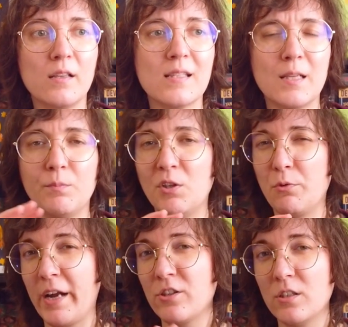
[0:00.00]
some
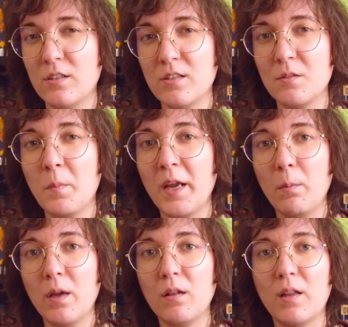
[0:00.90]
directions,
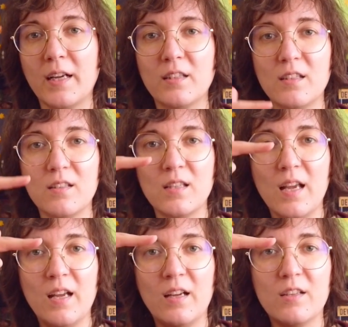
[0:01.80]
maybe like this,
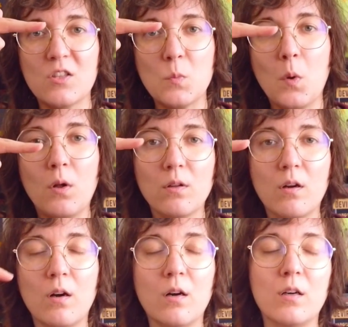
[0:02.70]
a small
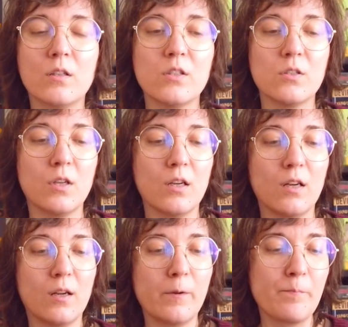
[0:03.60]
card
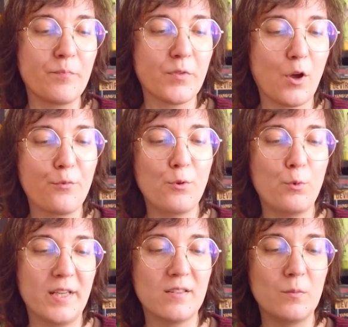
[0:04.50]
of a
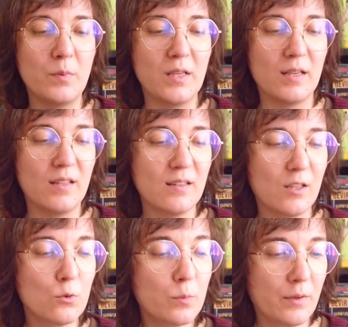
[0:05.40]
recipe. I think
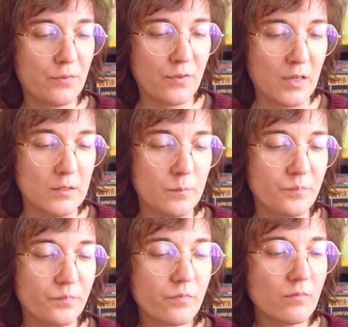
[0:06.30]
that will be
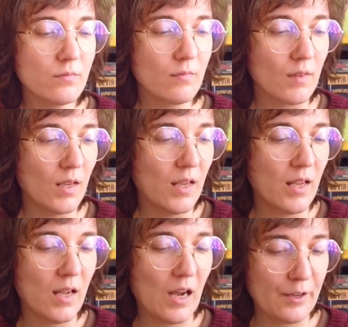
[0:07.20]
fun.
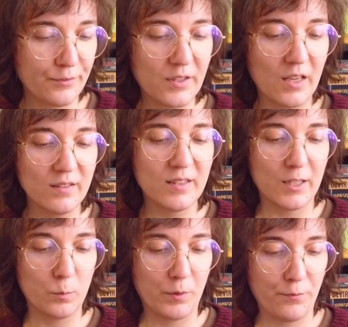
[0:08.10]
I've done
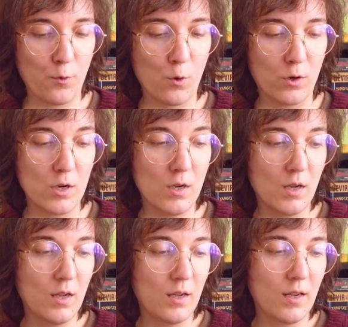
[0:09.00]
that before
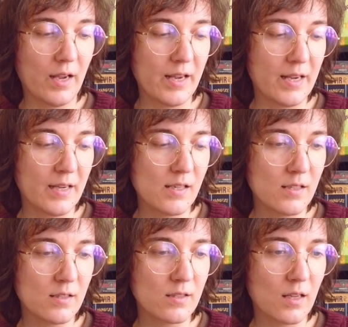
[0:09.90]

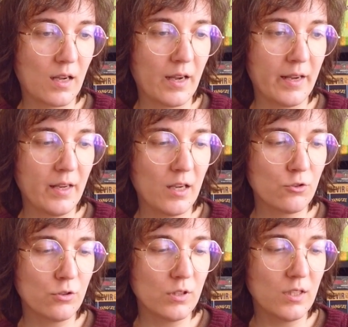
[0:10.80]
and I
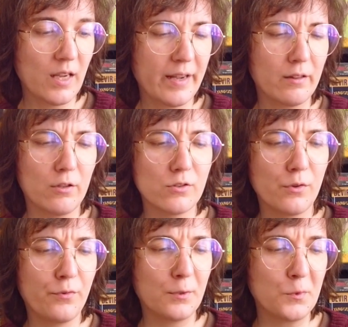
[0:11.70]
actually had lots
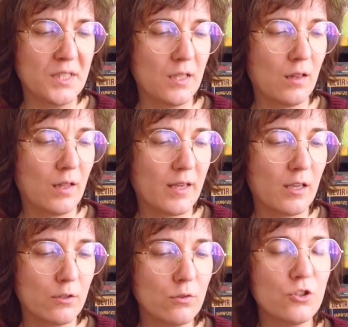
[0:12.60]
of fun with it.
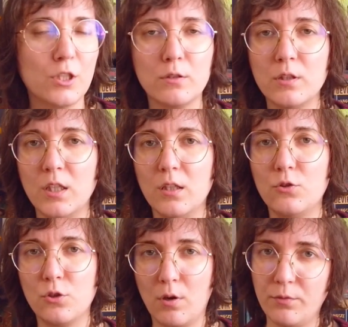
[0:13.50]
Like, I don't
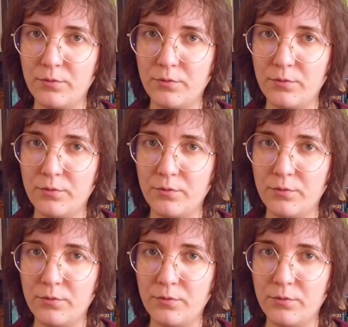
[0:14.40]
generally draw